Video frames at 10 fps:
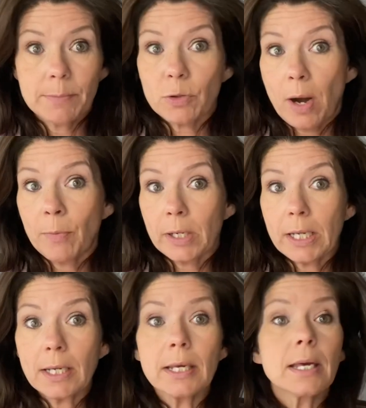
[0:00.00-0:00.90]

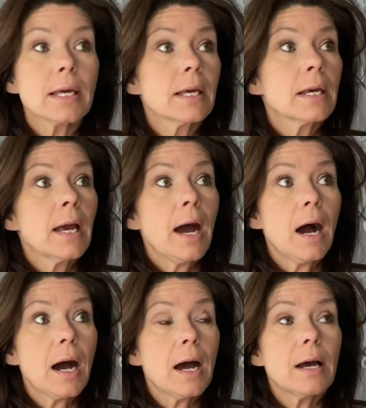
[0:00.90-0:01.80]
scrapbooking,
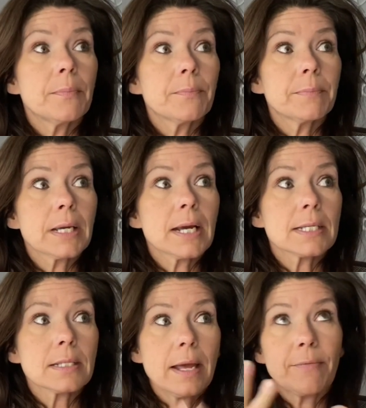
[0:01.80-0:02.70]

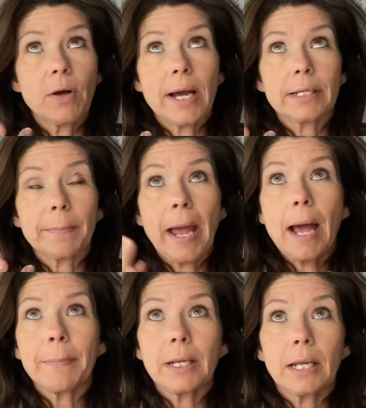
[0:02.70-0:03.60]
because life will end up
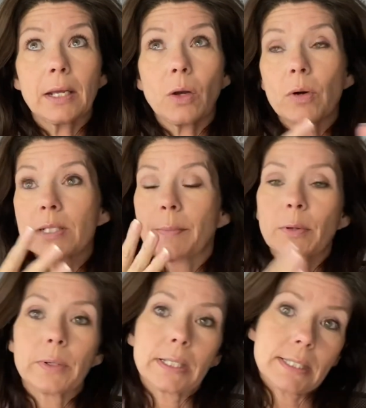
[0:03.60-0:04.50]
happening, or somebody
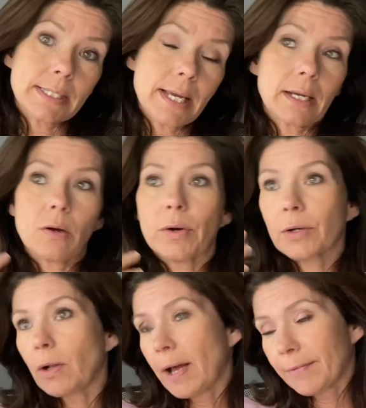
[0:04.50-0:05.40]
will get sick, or
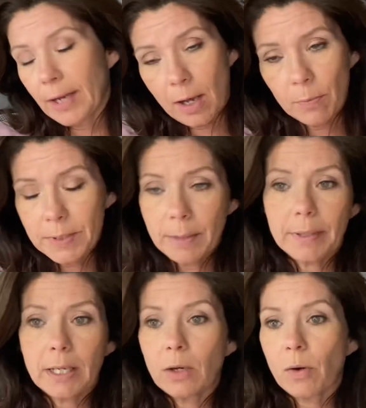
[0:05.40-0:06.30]
you'll have to help
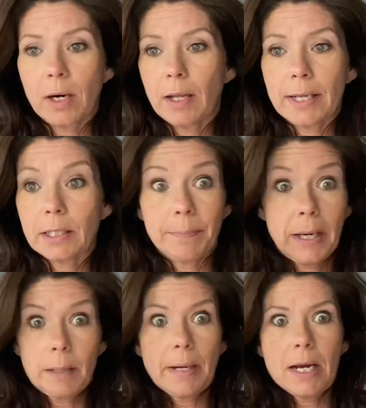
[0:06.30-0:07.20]
somebody, or I'll end up
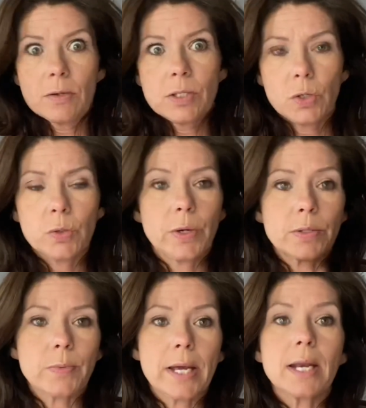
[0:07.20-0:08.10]
painting my house, or who
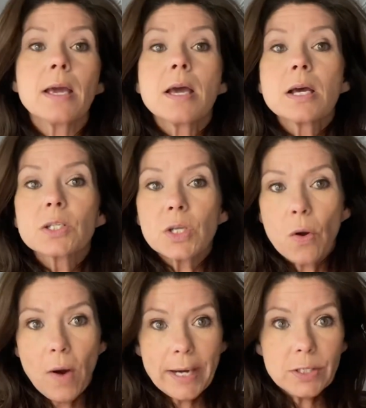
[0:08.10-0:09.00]
knows what.
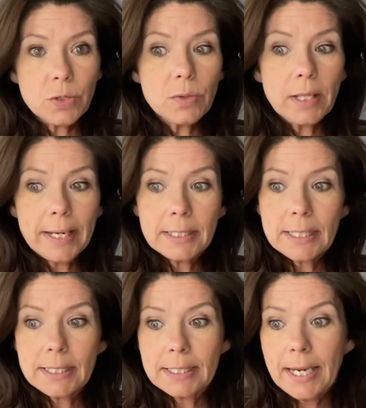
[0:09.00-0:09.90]
So I do like
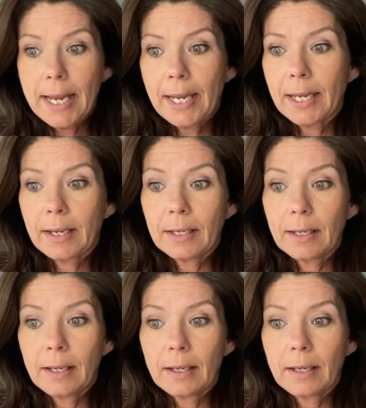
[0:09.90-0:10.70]
to stay